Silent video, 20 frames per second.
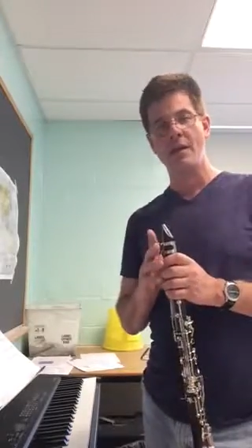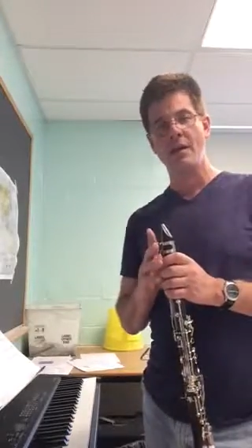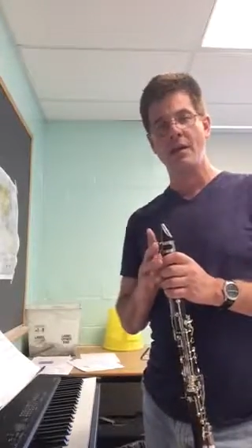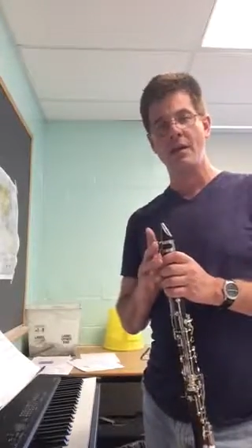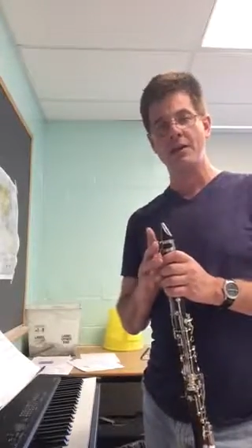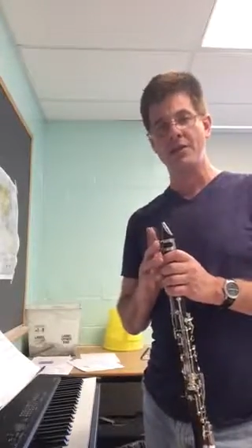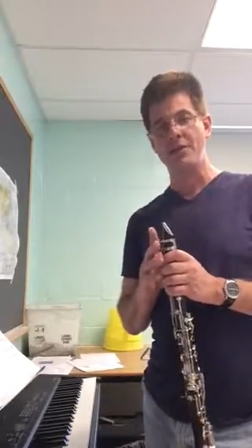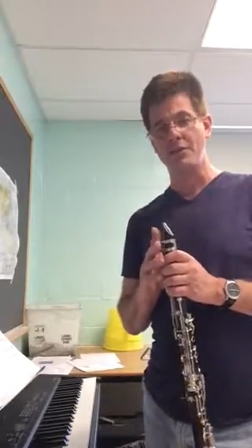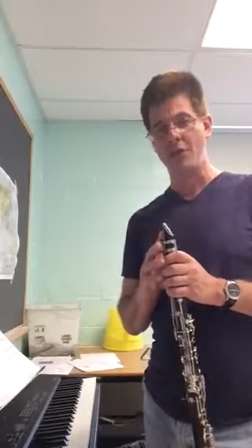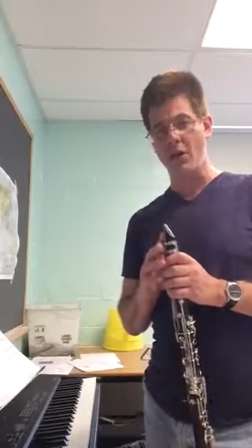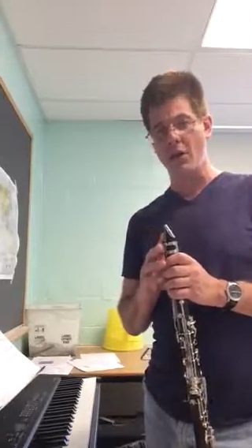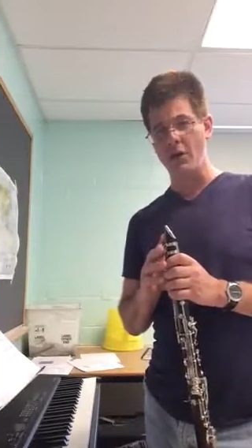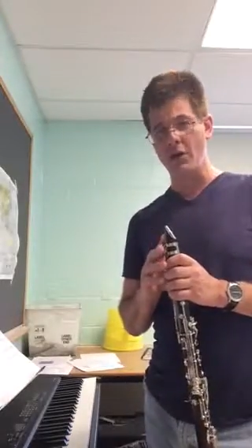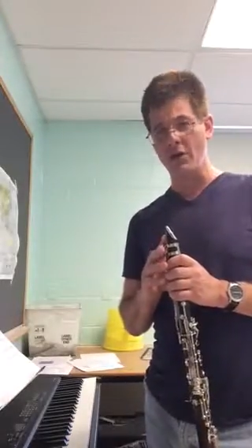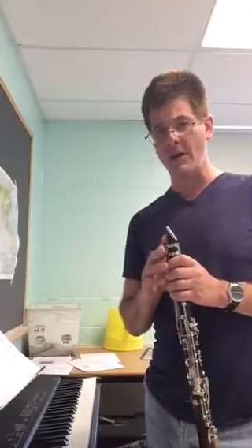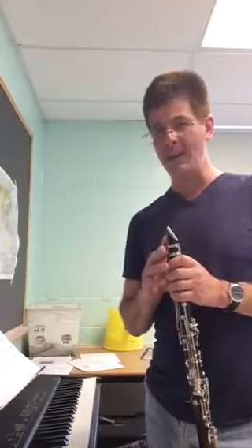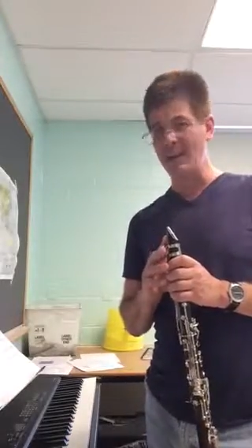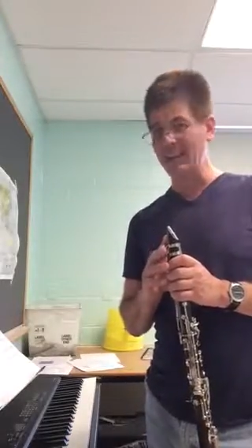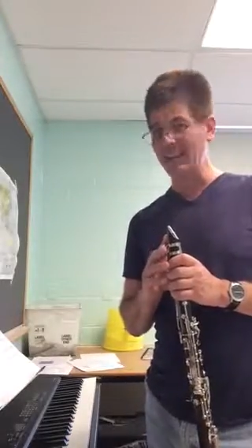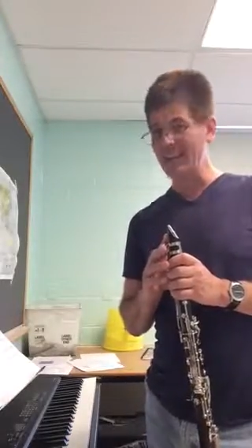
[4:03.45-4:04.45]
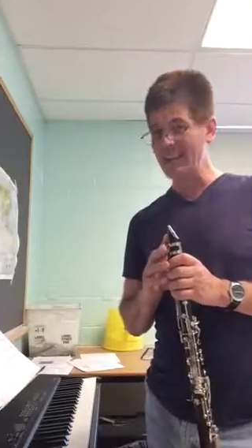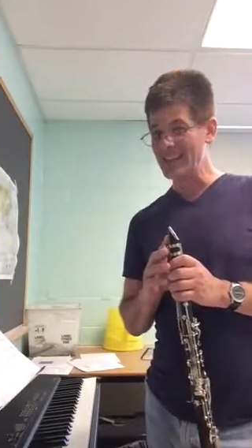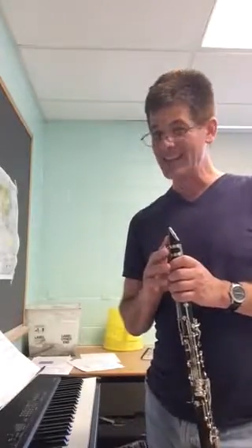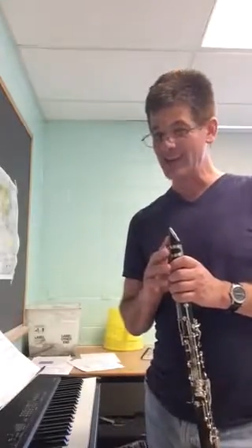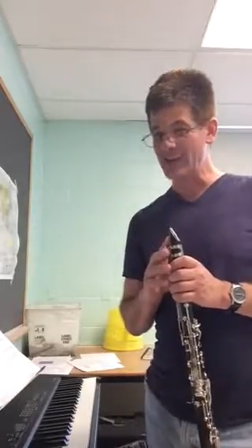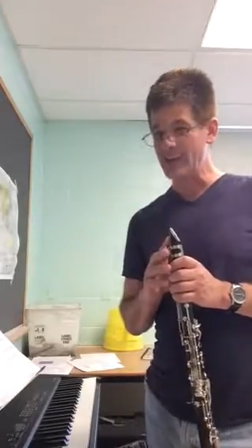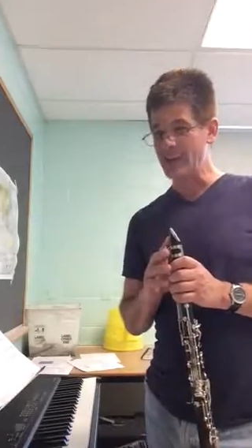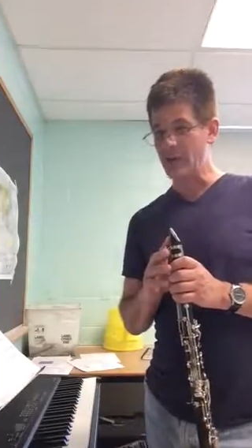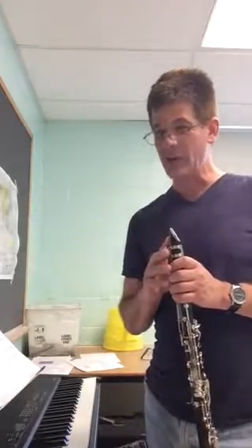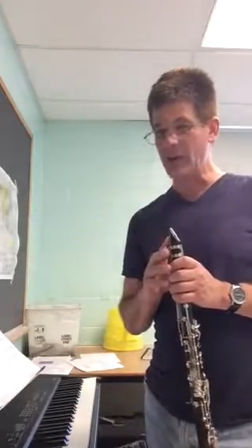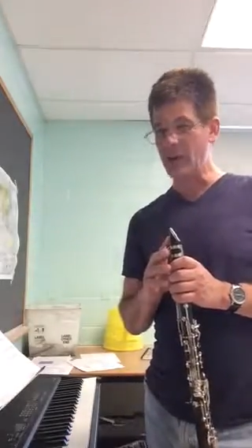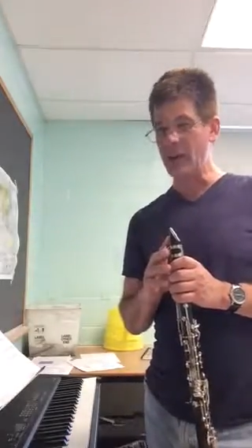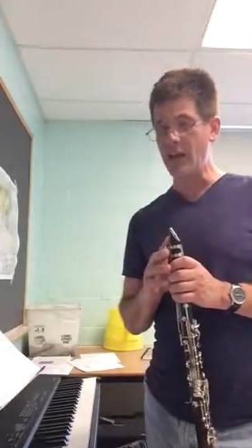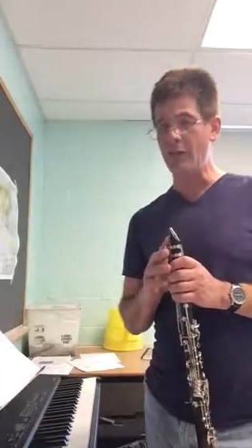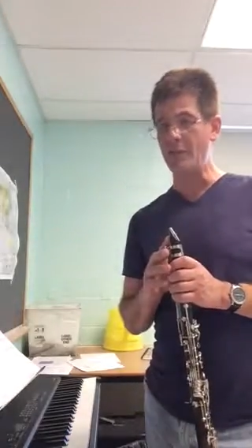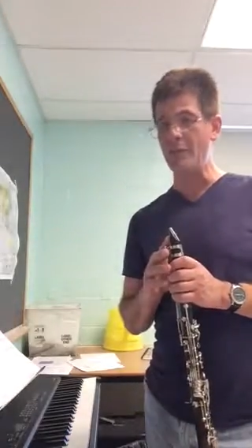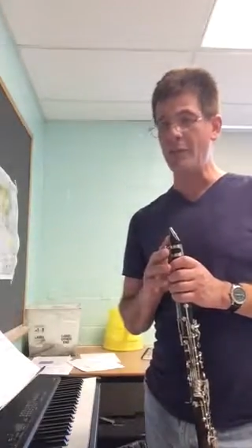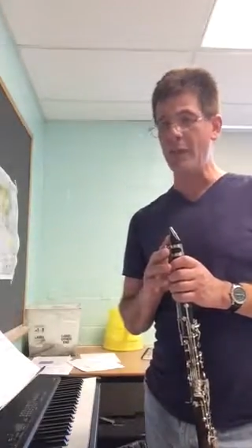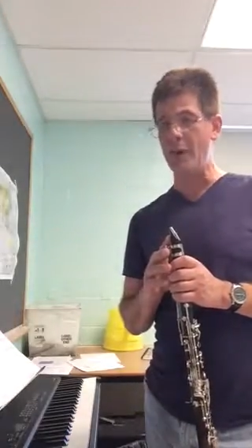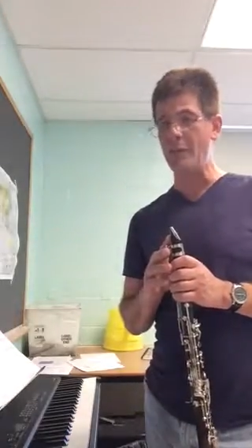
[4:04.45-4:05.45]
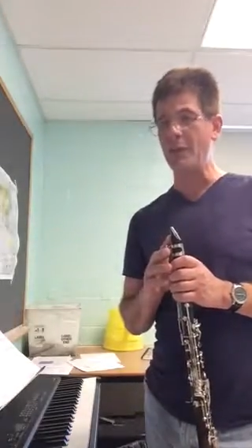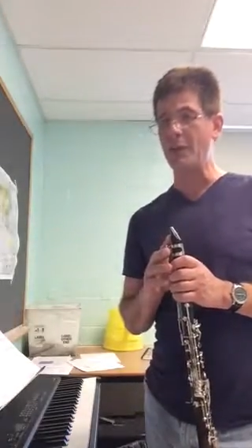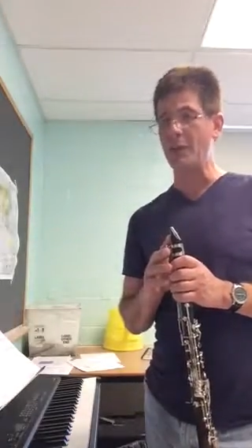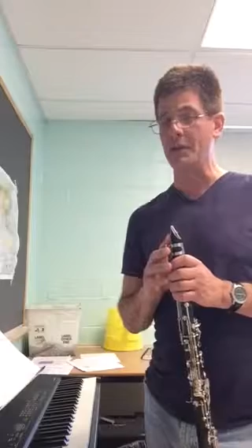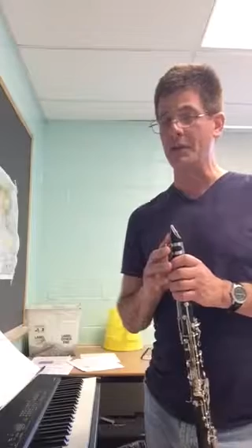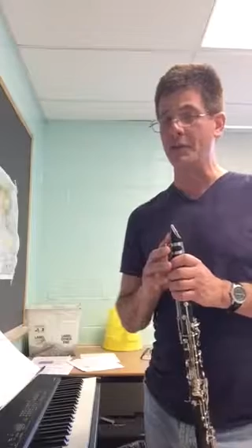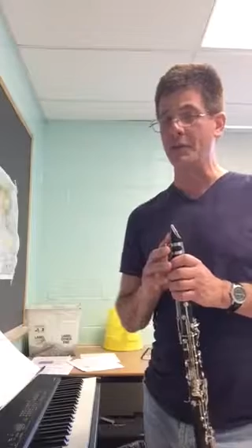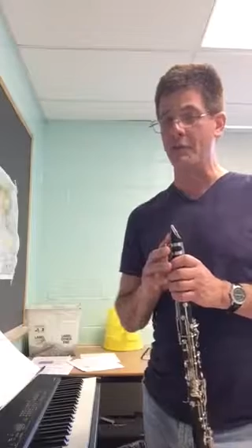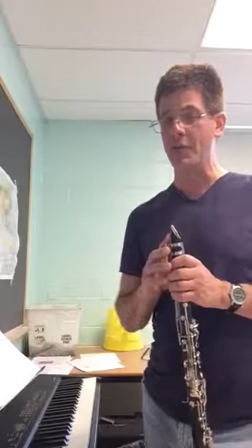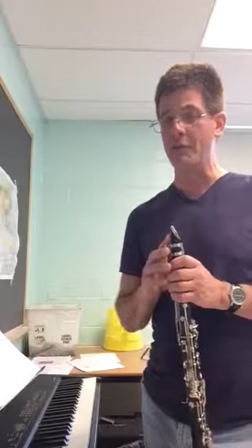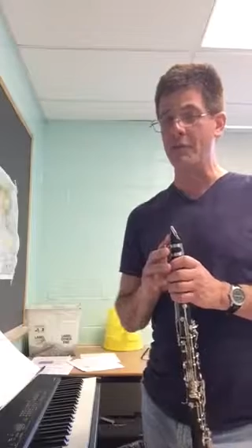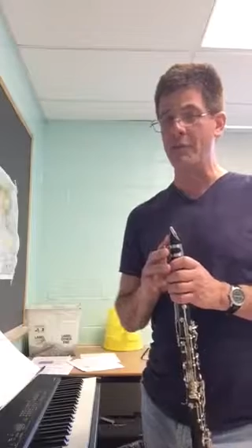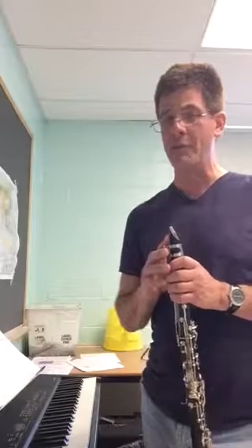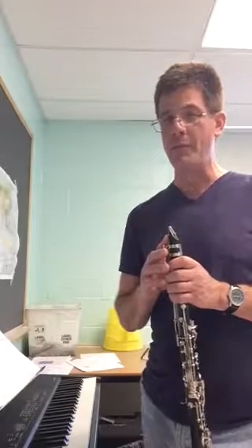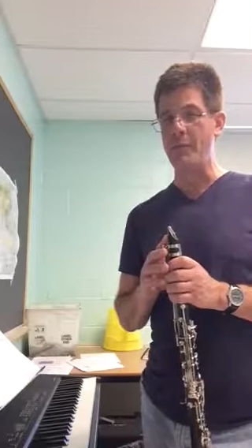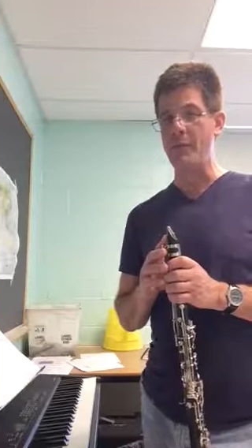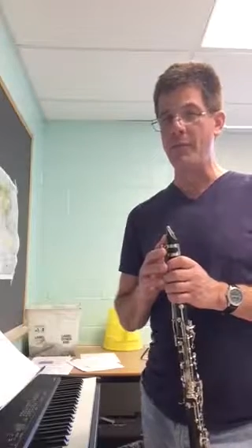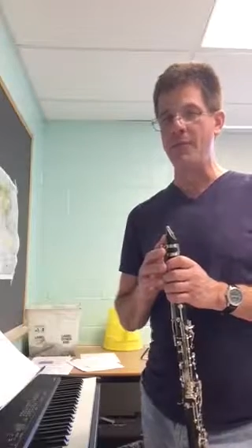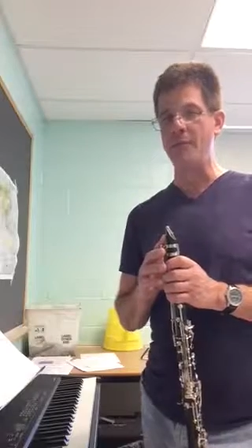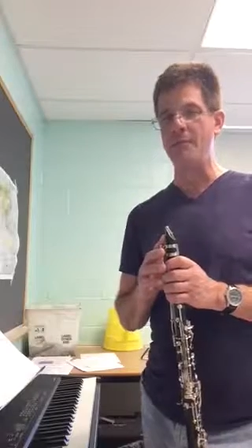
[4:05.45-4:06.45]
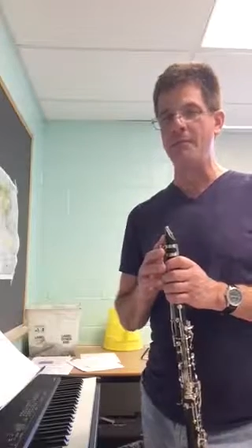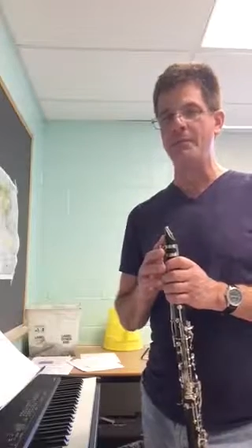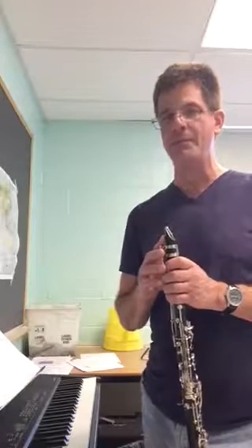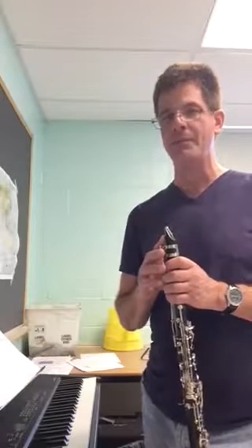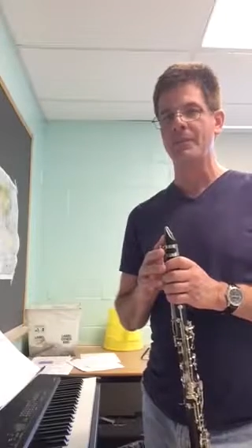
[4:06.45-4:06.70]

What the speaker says: A strong reed, at least a 2.5, probably a 3 would be better.